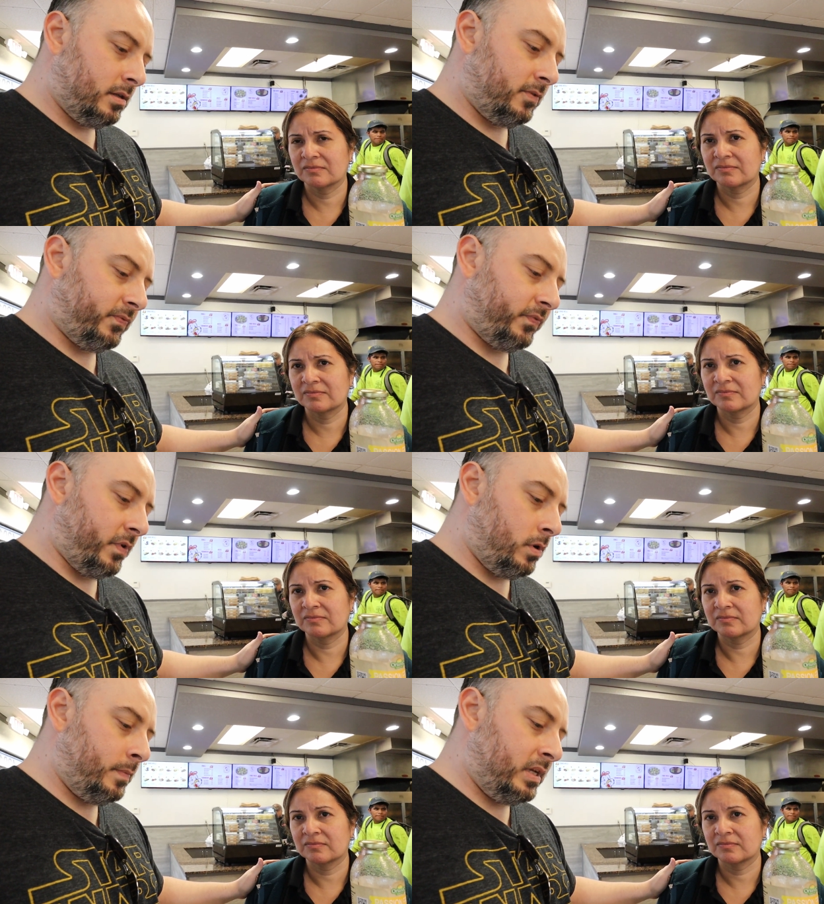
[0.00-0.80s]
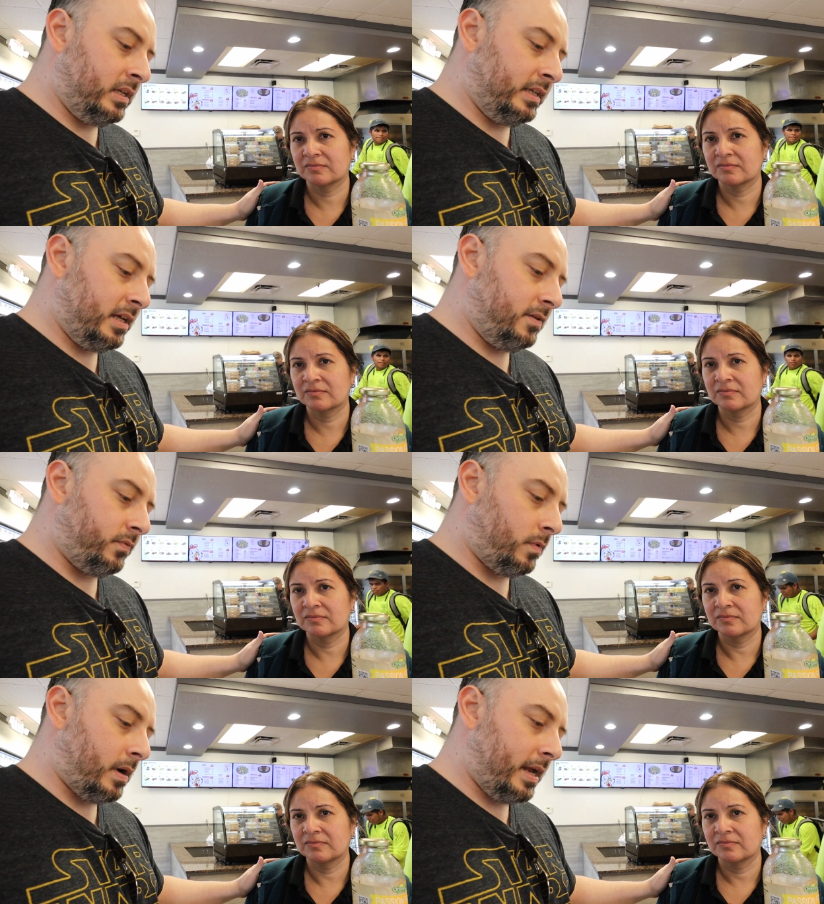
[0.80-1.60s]
Speaker 1: Infirmity leave
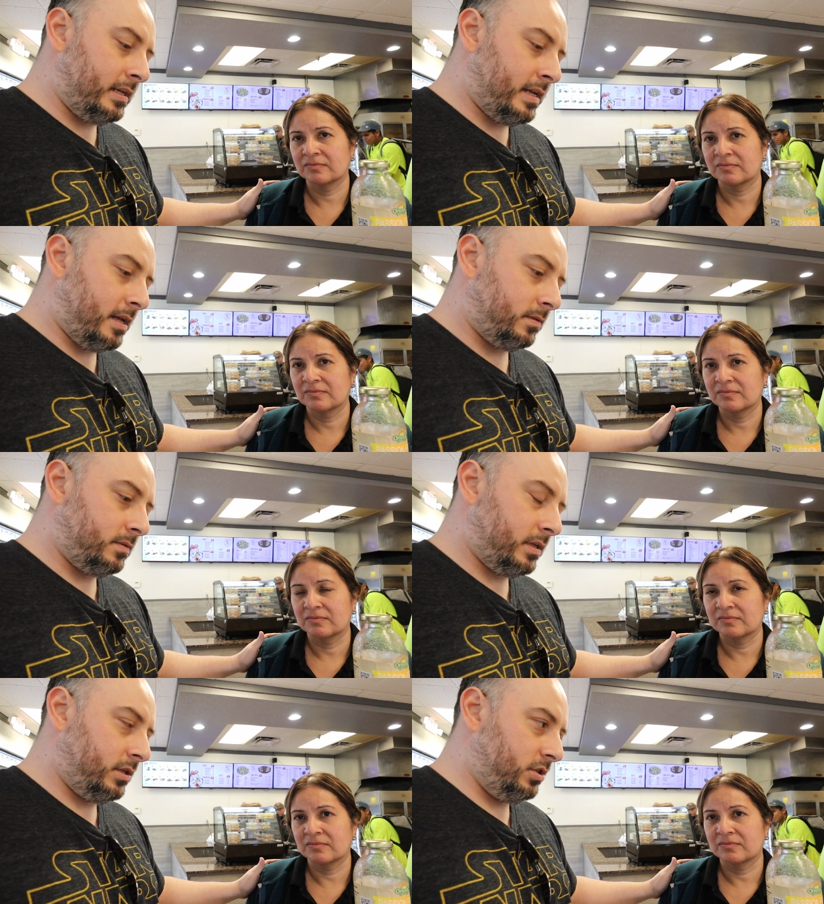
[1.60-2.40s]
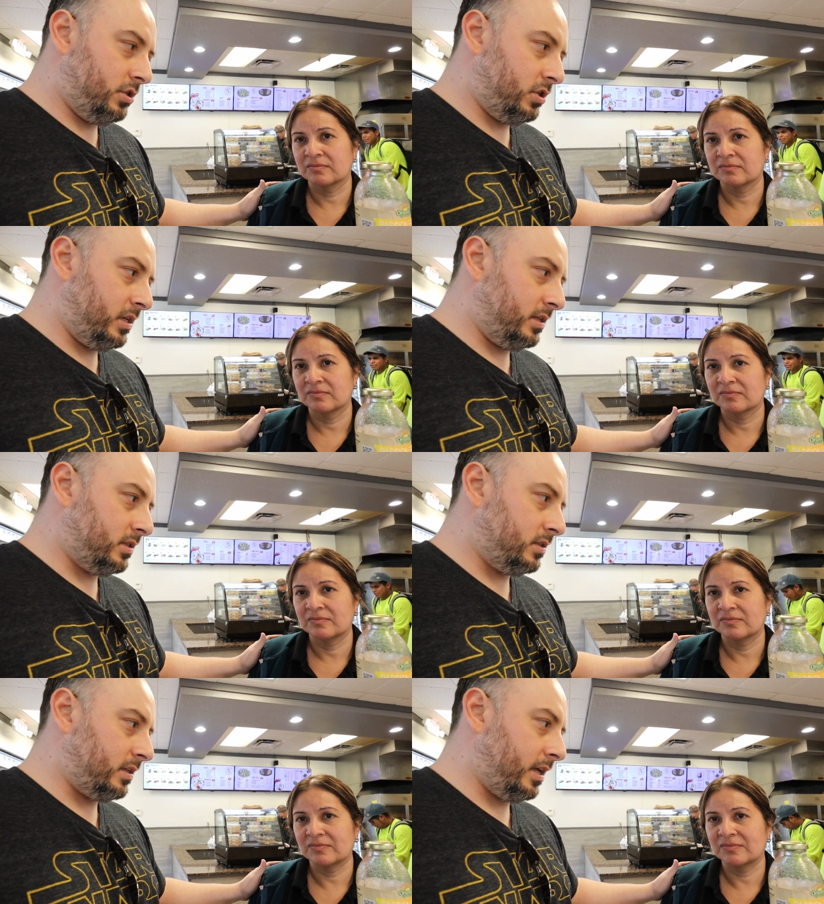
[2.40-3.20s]
right now. In
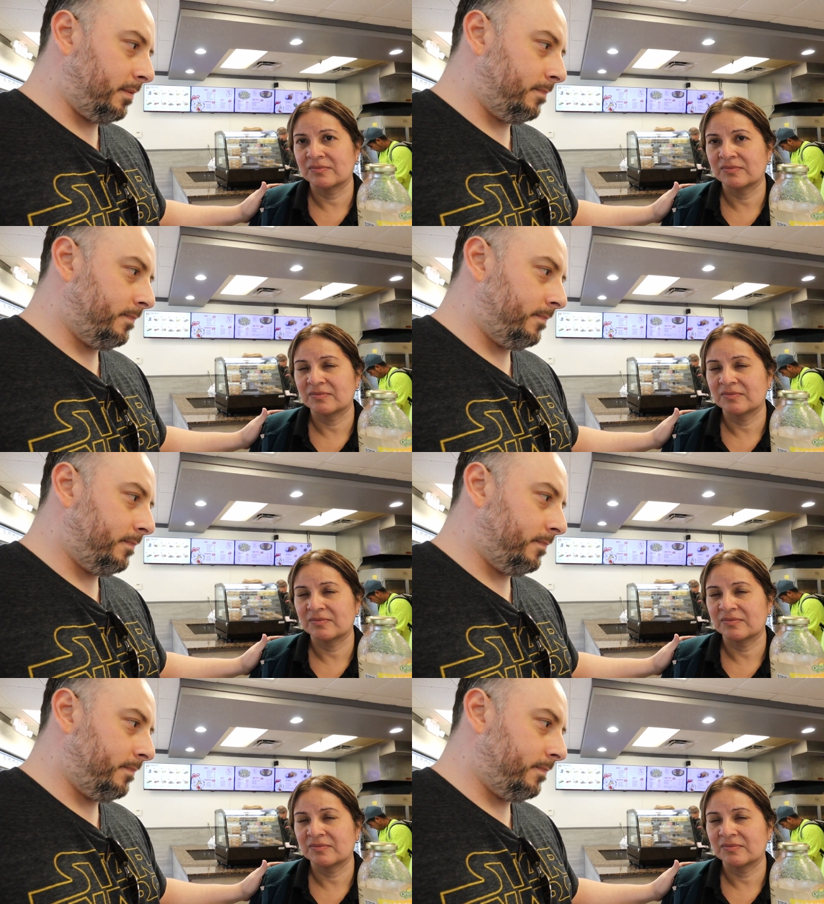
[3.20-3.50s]
Jesus' name.